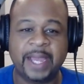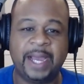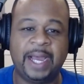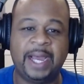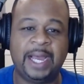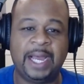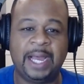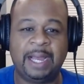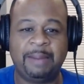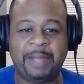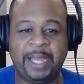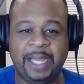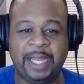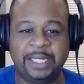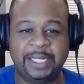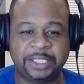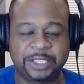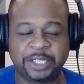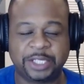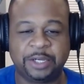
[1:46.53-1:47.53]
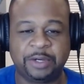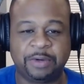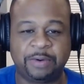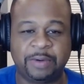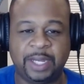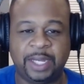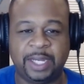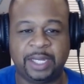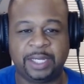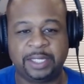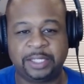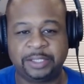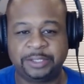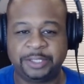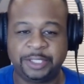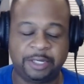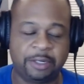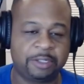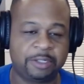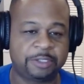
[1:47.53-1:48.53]

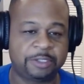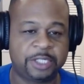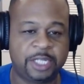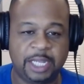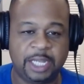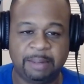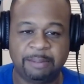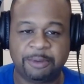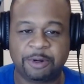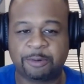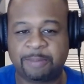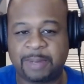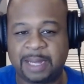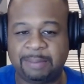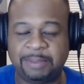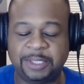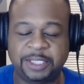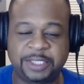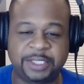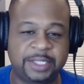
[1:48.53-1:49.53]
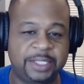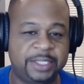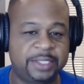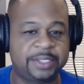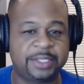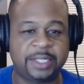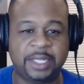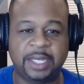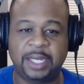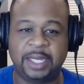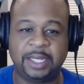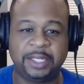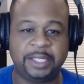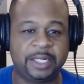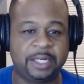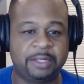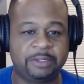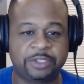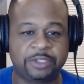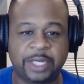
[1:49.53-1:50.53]
Her team and her publicist,
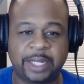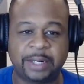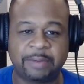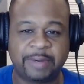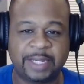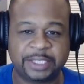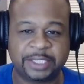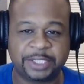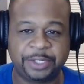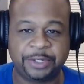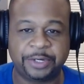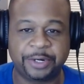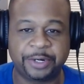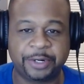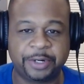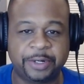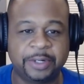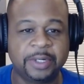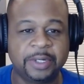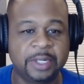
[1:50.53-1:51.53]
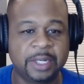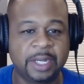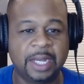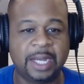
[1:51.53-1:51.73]
try to rescue her.